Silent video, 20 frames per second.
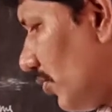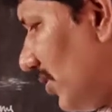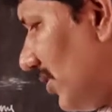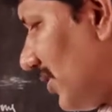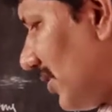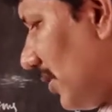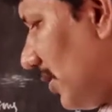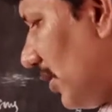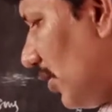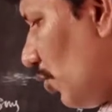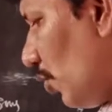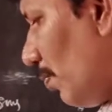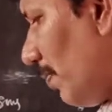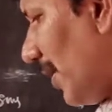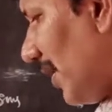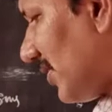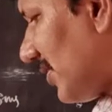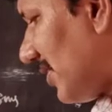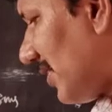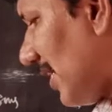these
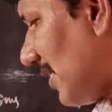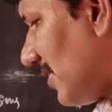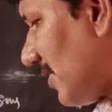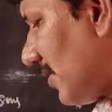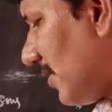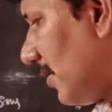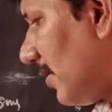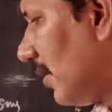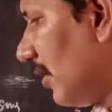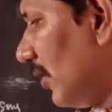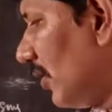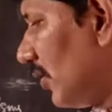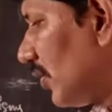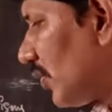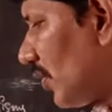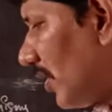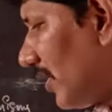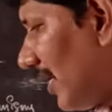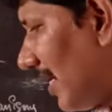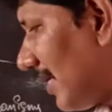nidoblast cells.
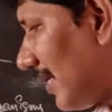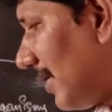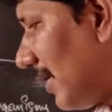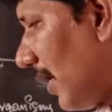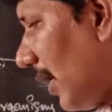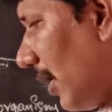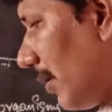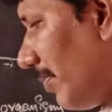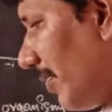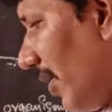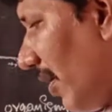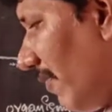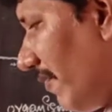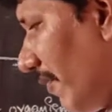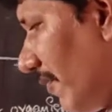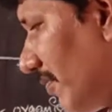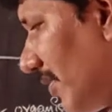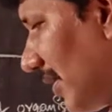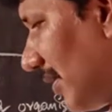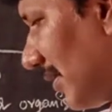So that on behalf
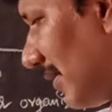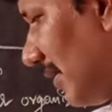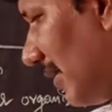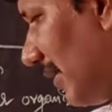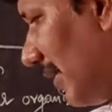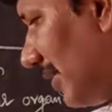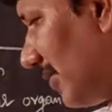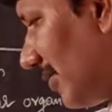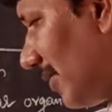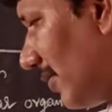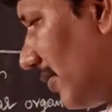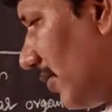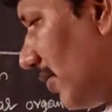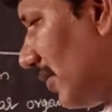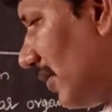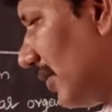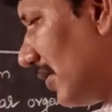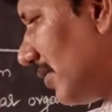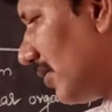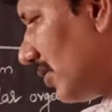of that
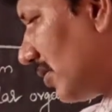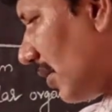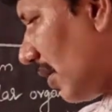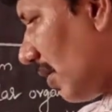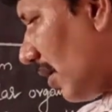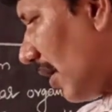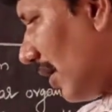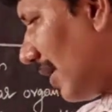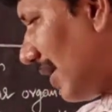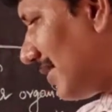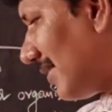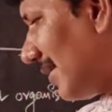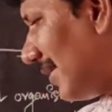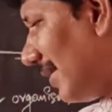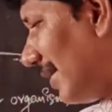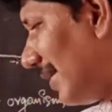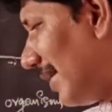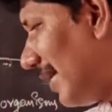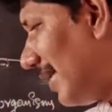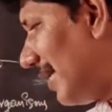nature, these are called as
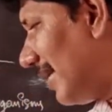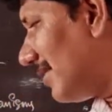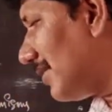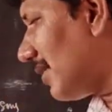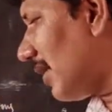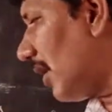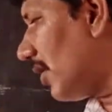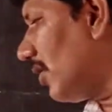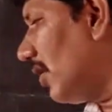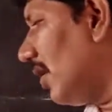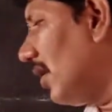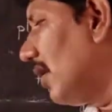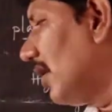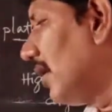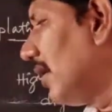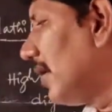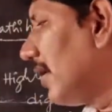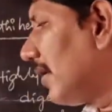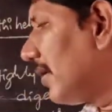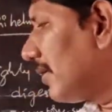Nidarians
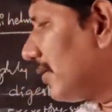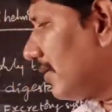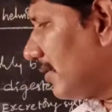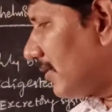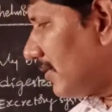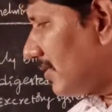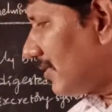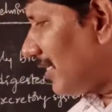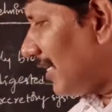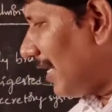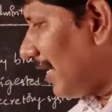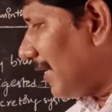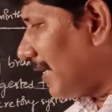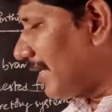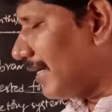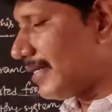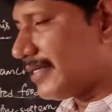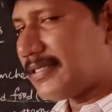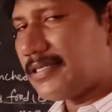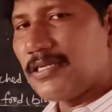or
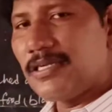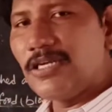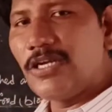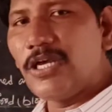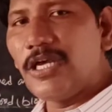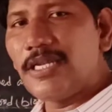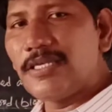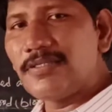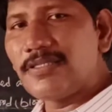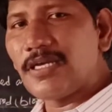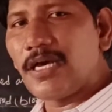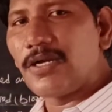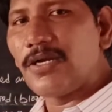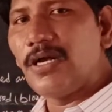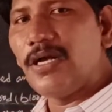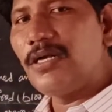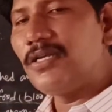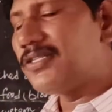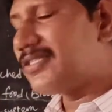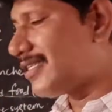coelentrates. Nidarians
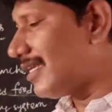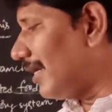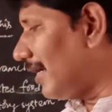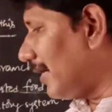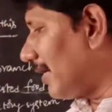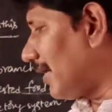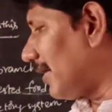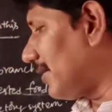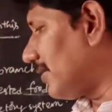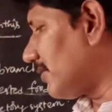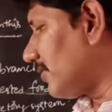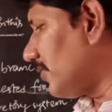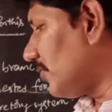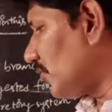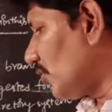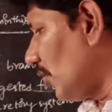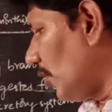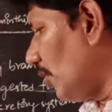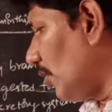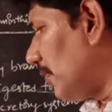or coelentrates.
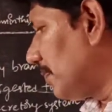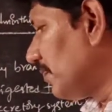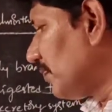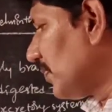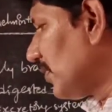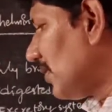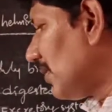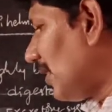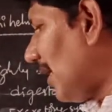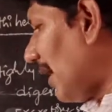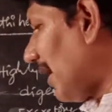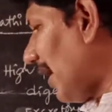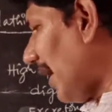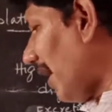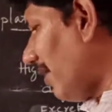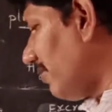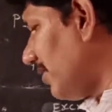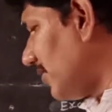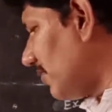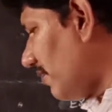So they are
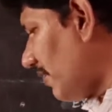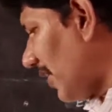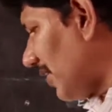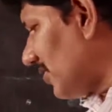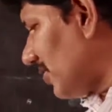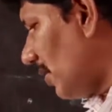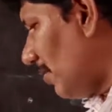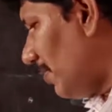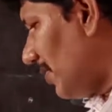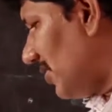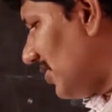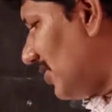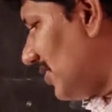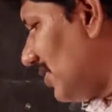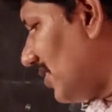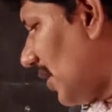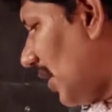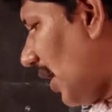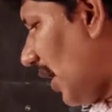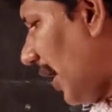having, for example, this
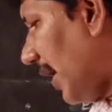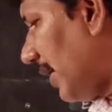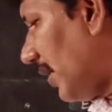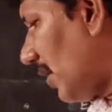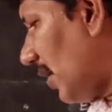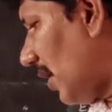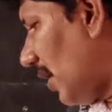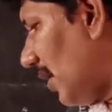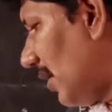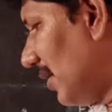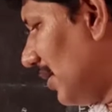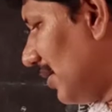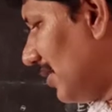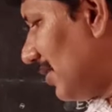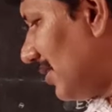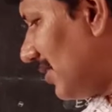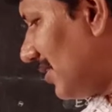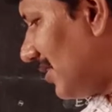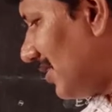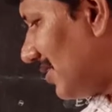is the hydra.
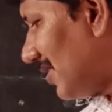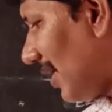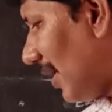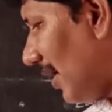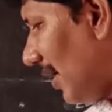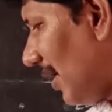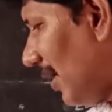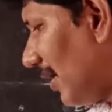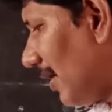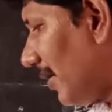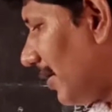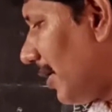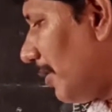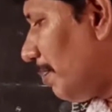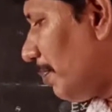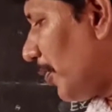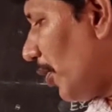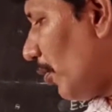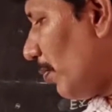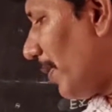This is the
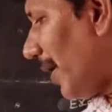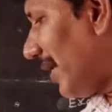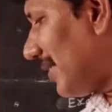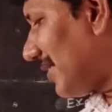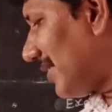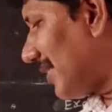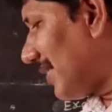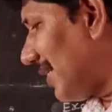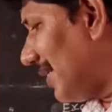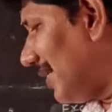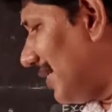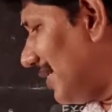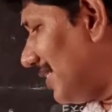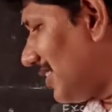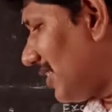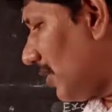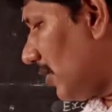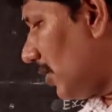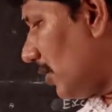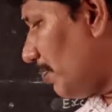diploblastic in
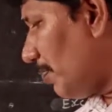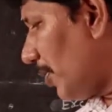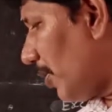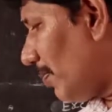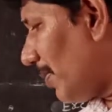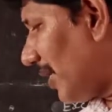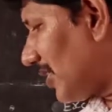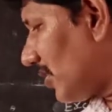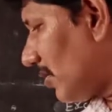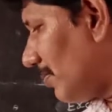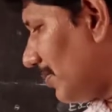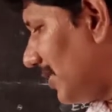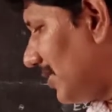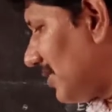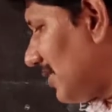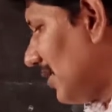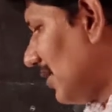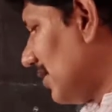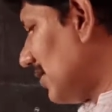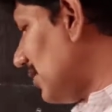nature. Diploblastic means